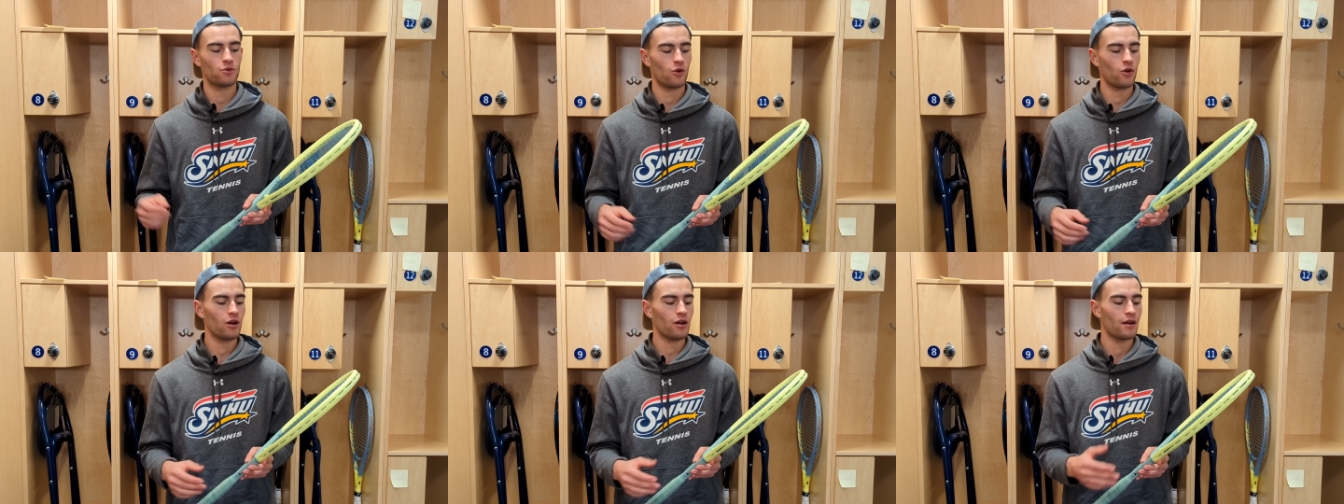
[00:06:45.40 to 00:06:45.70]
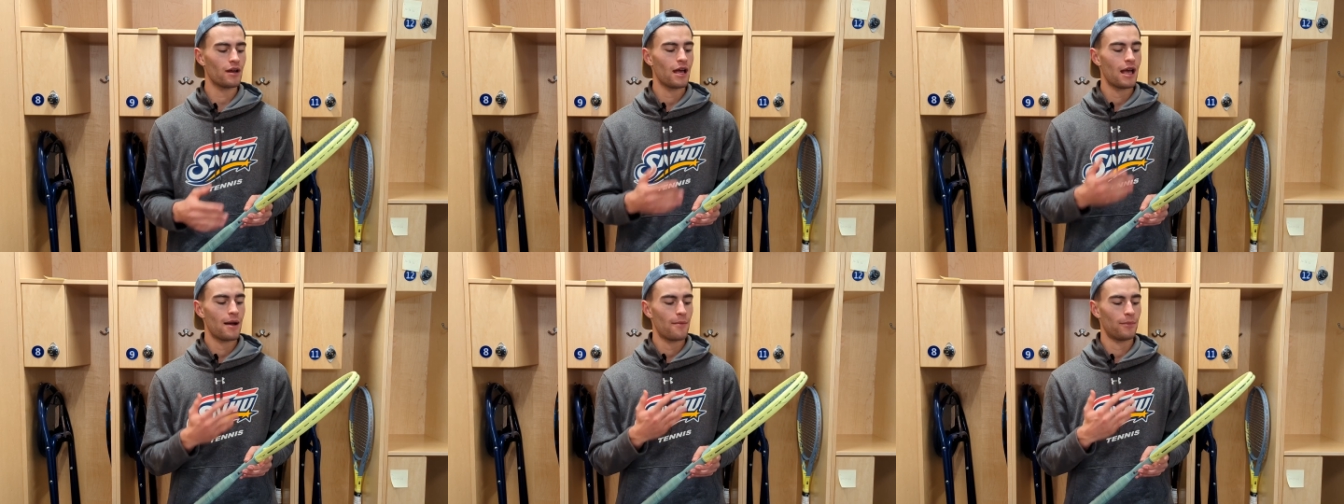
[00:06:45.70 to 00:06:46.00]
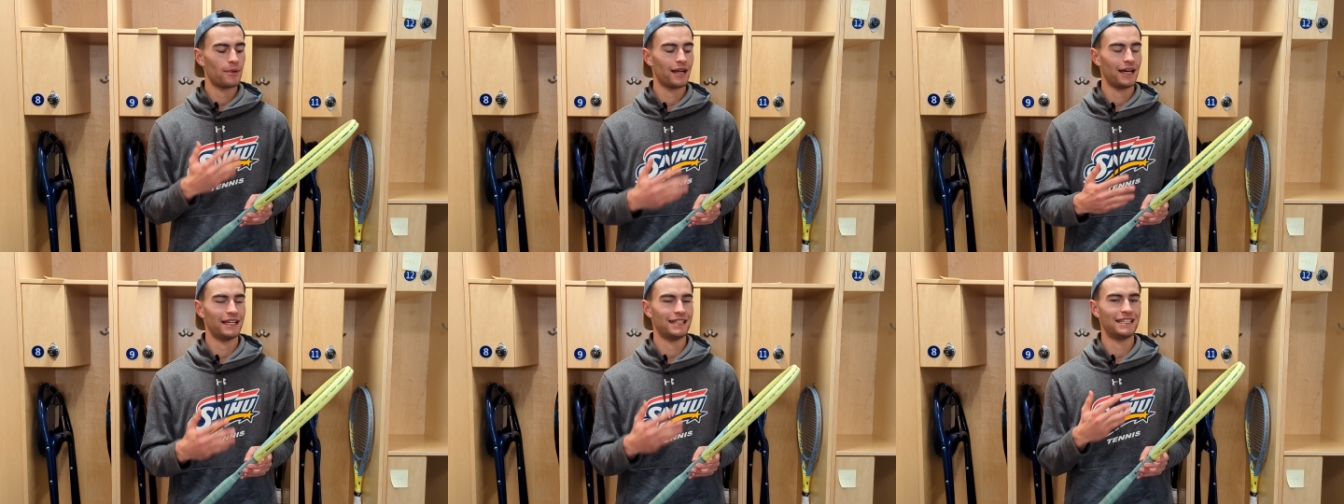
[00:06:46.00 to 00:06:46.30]
Tour,
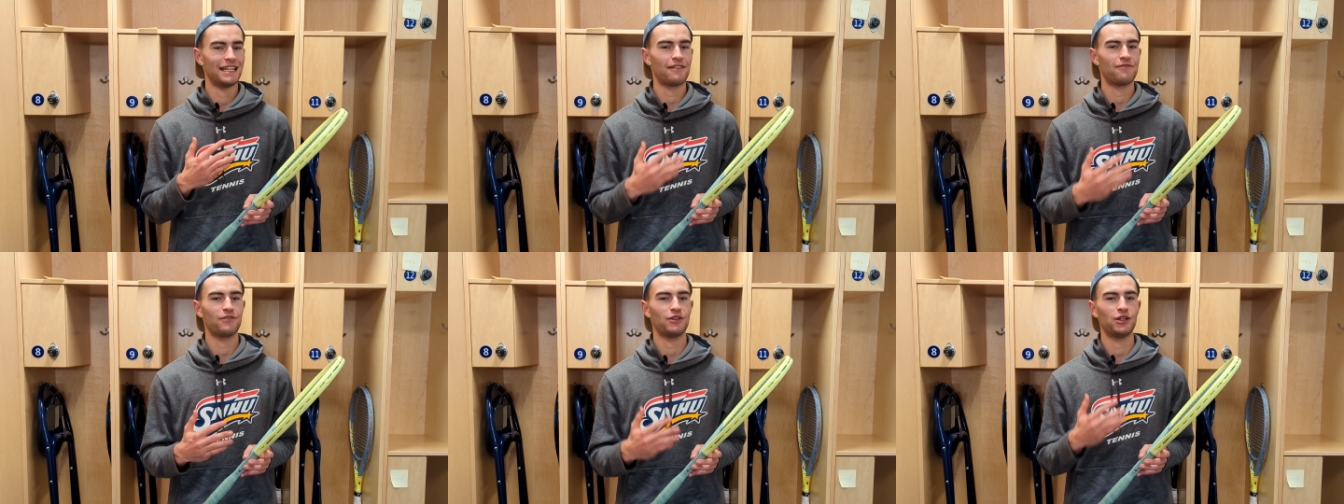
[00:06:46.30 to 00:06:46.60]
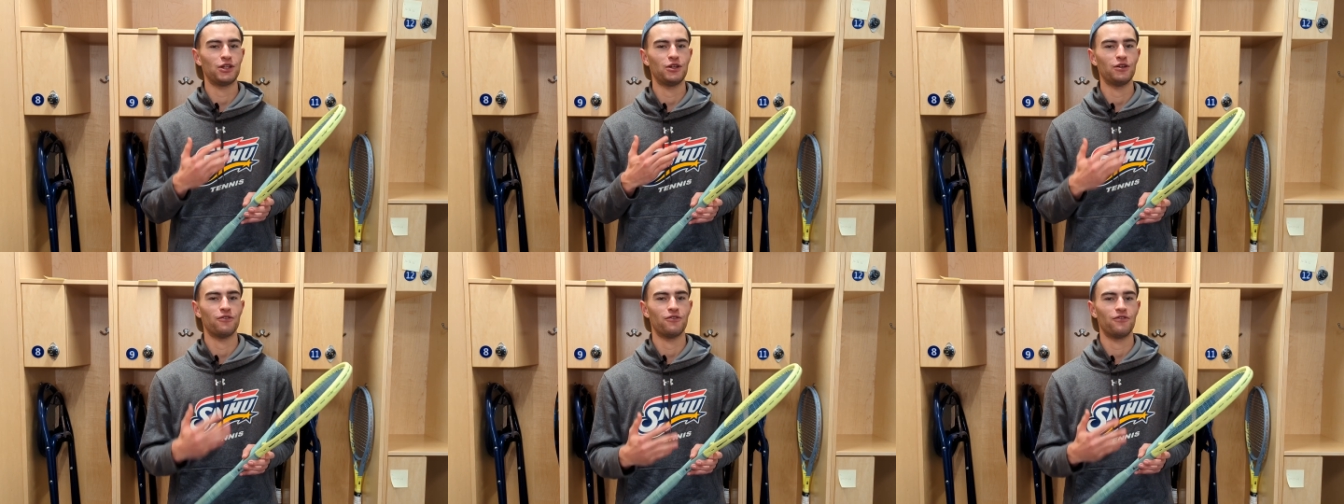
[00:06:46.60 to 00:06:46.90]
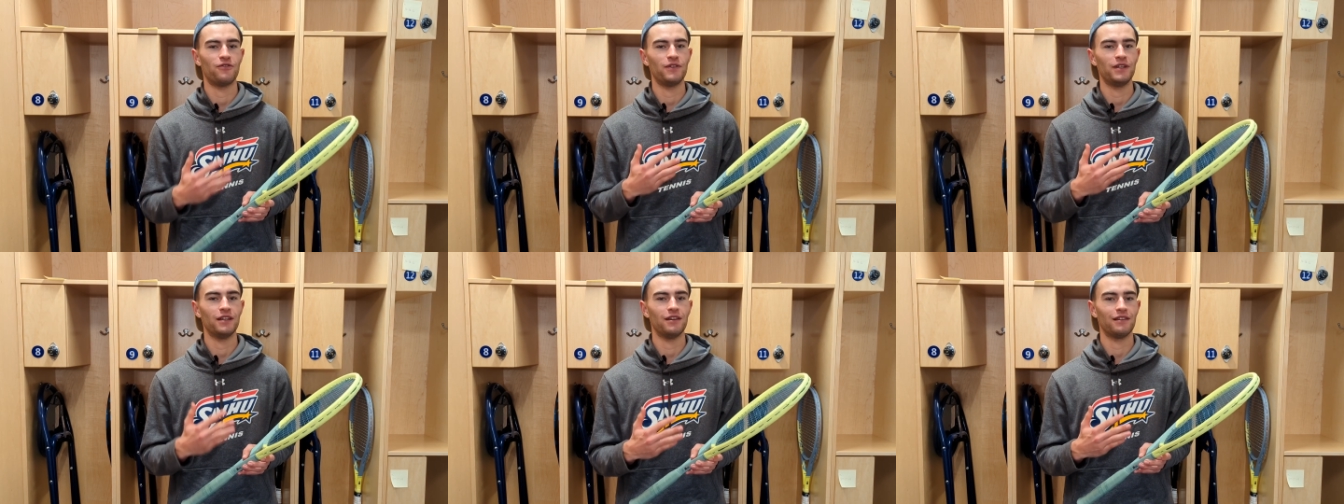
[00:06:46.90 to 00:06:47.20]
but I definitely could
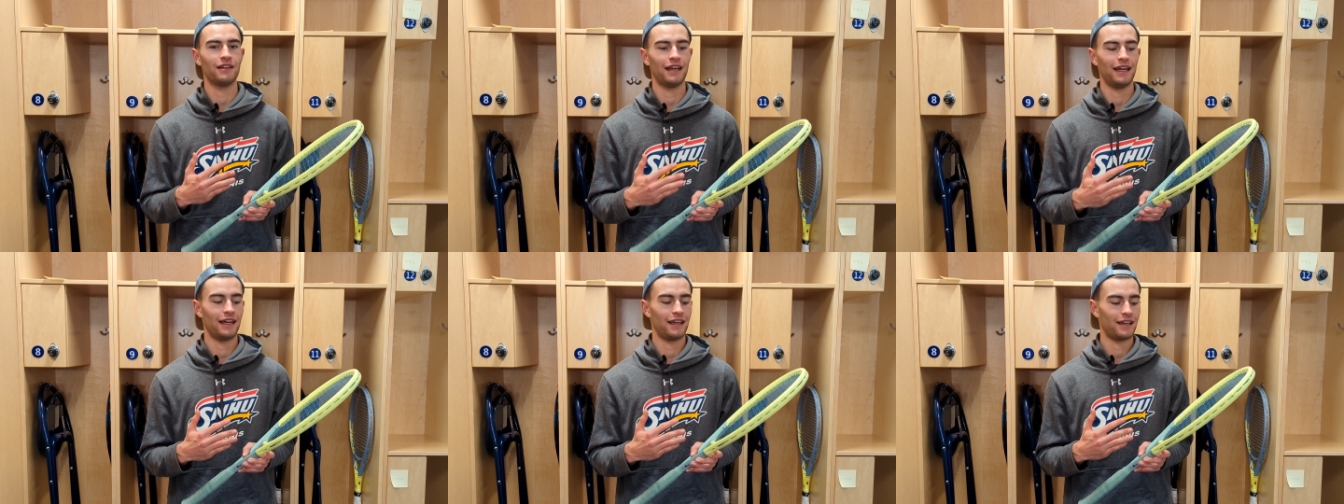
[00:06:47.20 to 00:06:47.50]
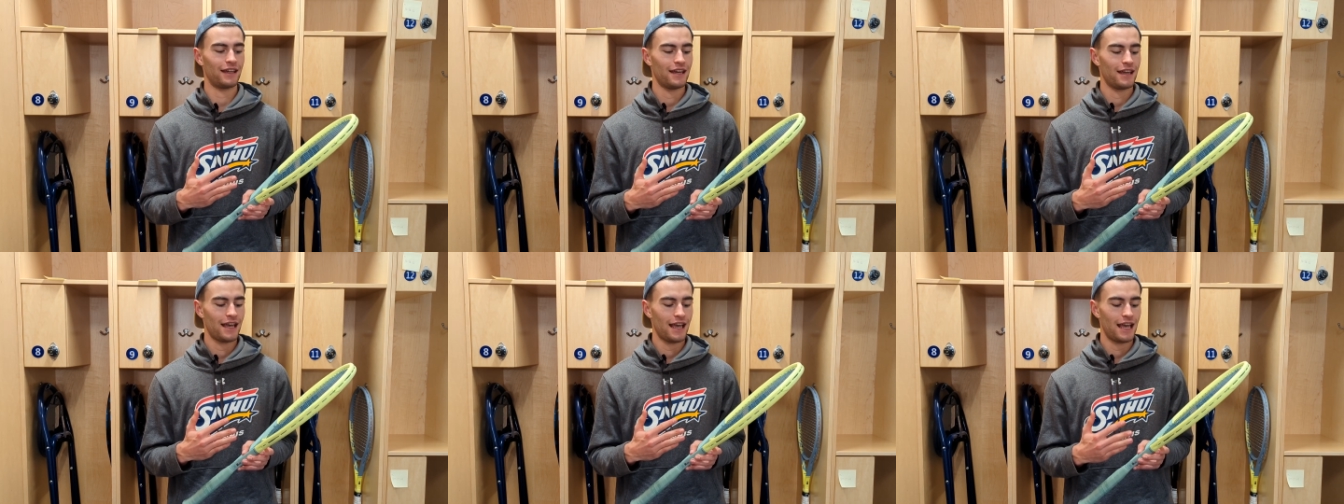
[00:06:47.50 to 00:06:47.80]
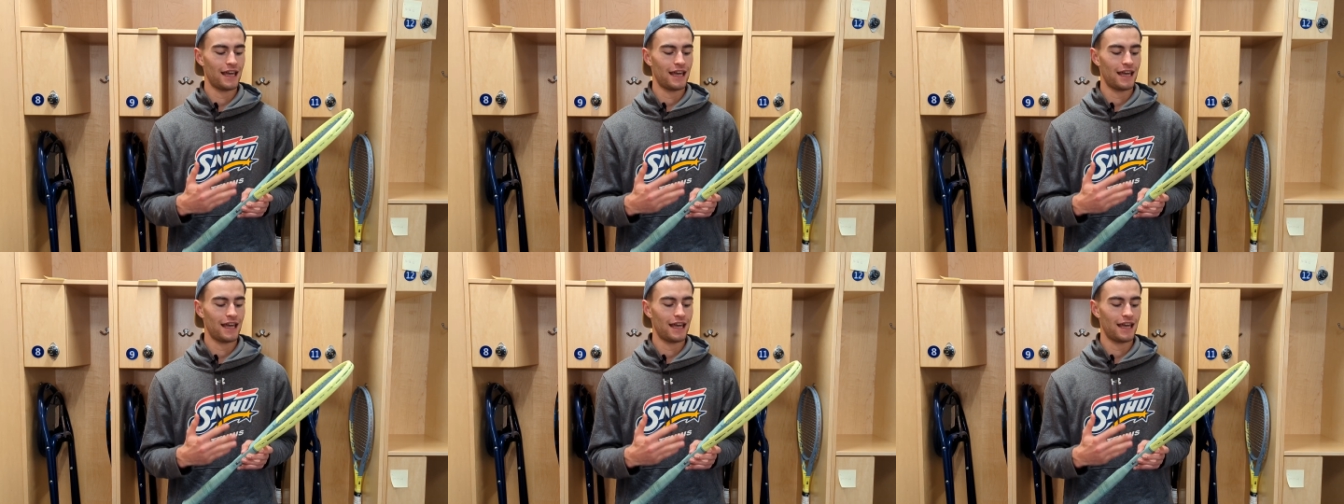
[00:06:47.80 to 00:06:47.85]
feel like